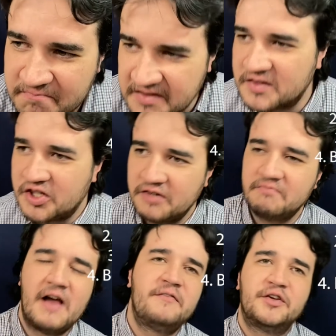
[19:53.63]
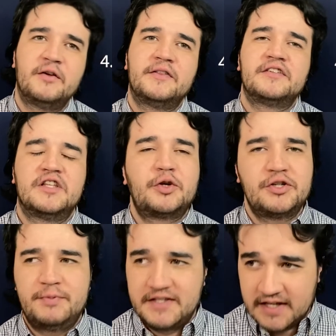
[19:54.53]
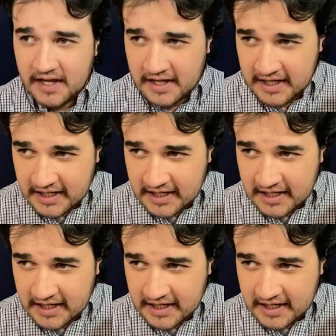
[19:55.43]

This is good. I'm feeling good about this. Licorice Pizza,